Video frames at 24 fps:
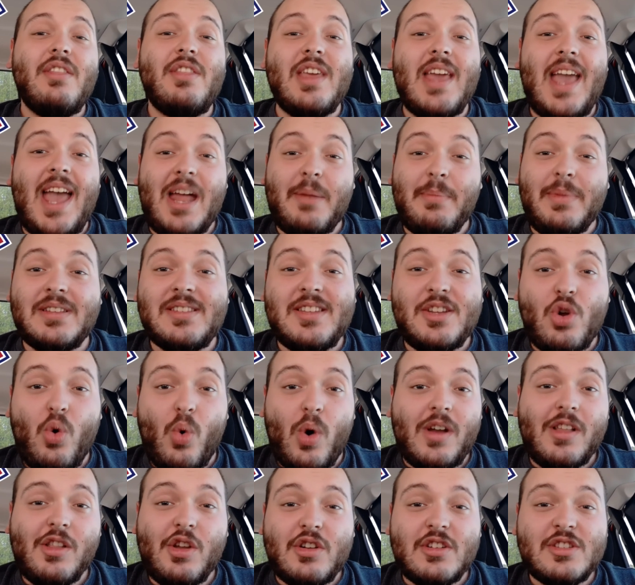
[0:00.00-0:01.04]
the Edmonton
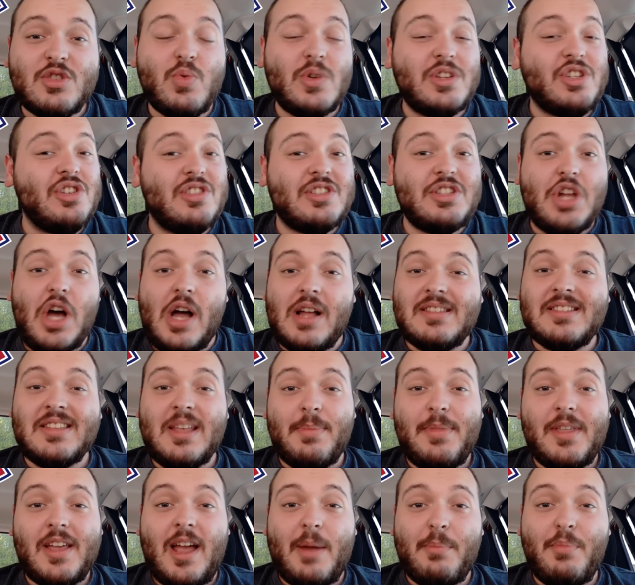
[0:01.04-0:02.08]
Oilers, which is not
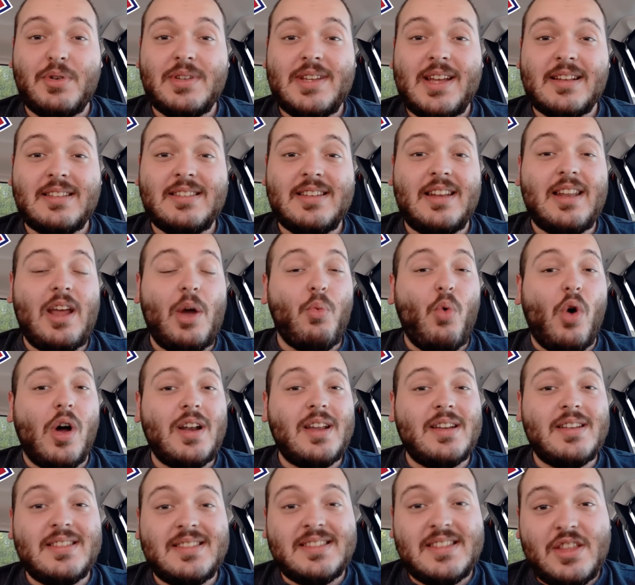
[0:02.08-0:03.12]
something I predicted. I
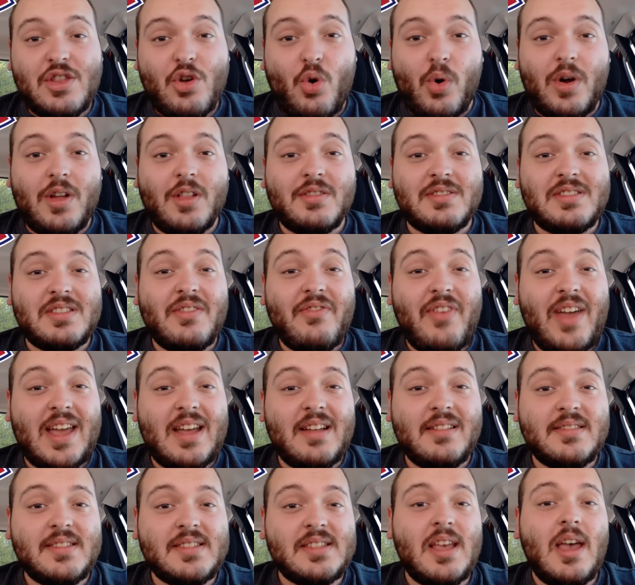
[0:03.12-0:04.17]
wanted to see the Oilers
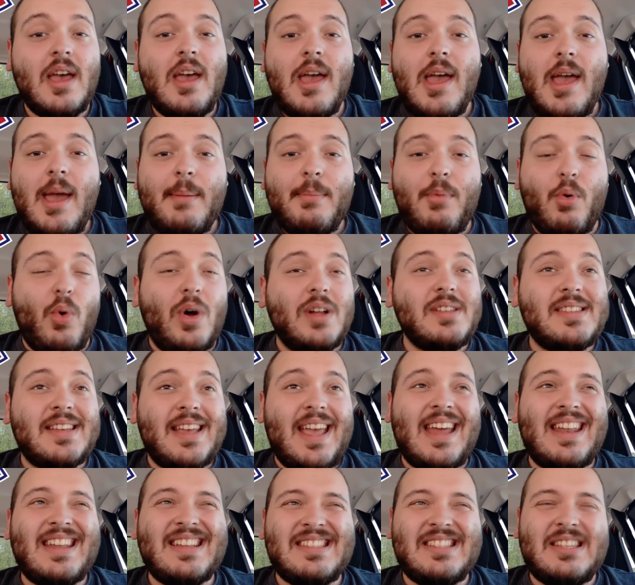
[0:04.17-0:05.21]
advance. But once
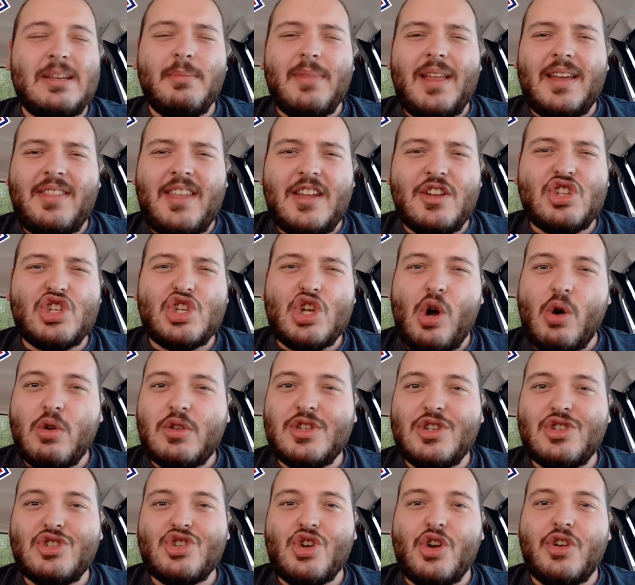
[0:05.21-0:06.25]
again, it seemed like they
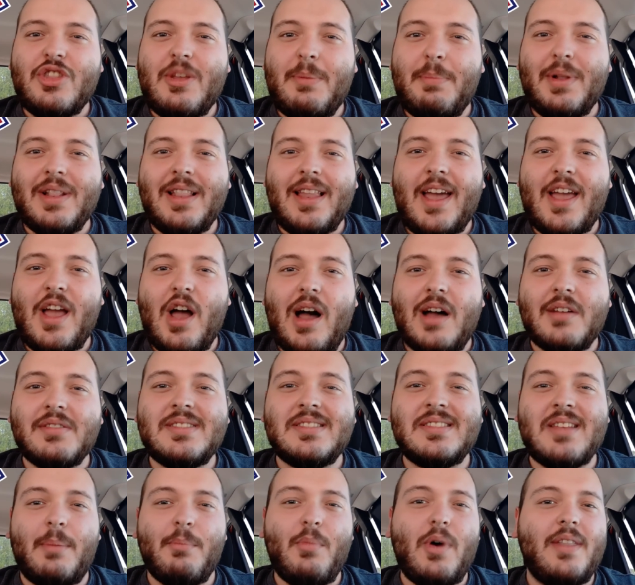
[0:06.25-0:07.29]
choked during the
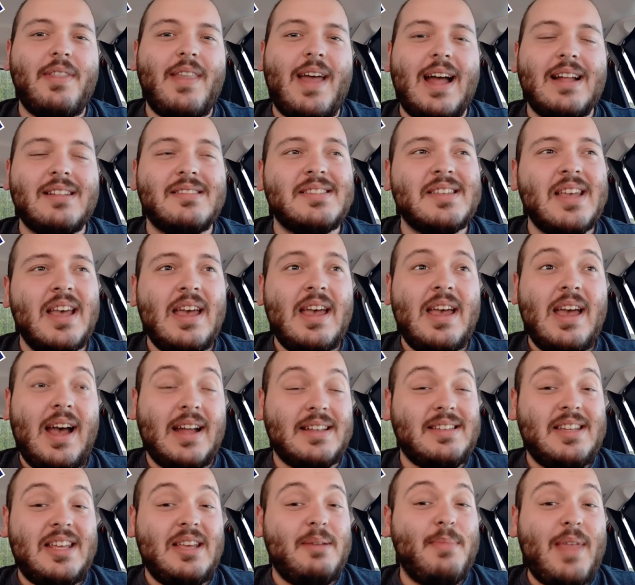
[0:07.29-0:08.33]
playoffs. A
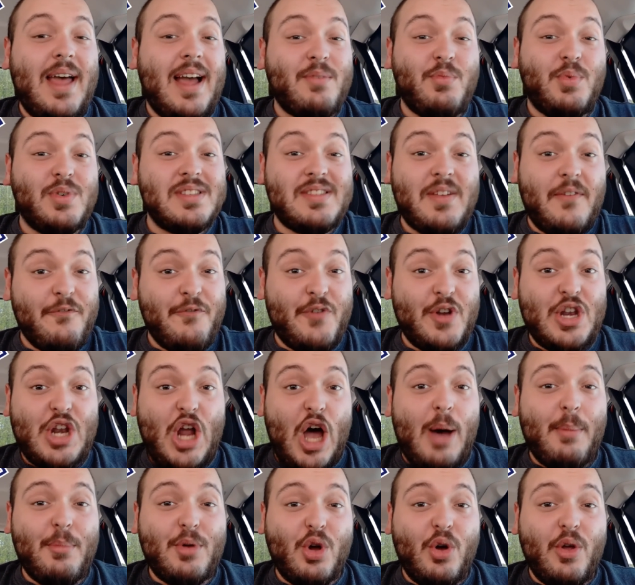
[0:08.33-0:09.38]
team that was
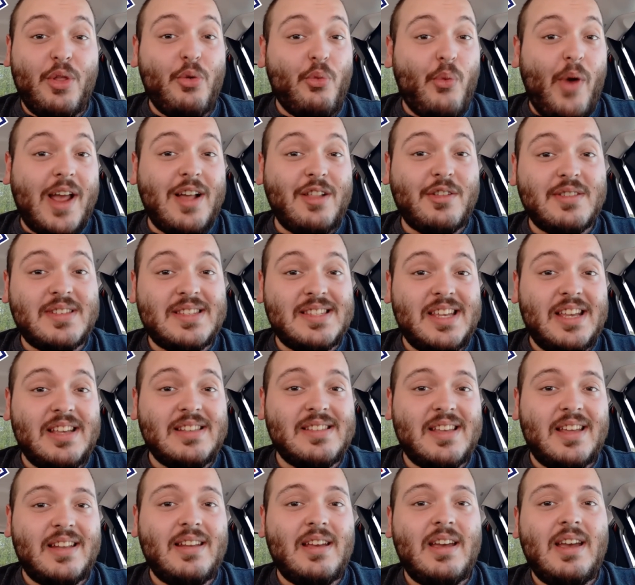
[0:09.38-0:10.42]
phenomenal in the regular
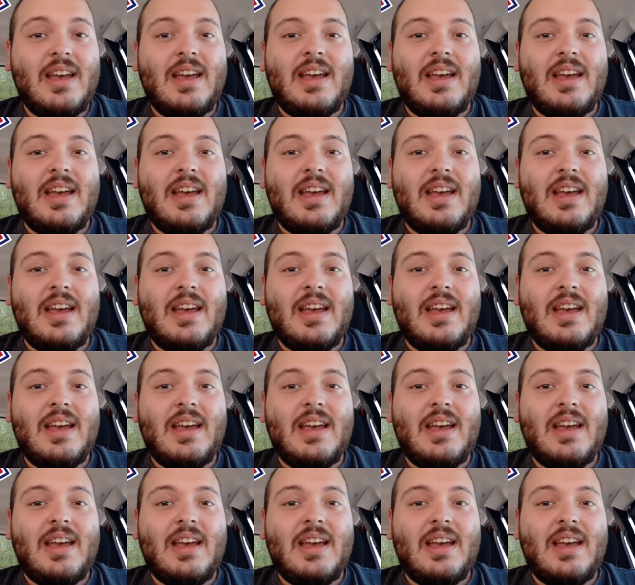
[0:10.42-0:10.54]
season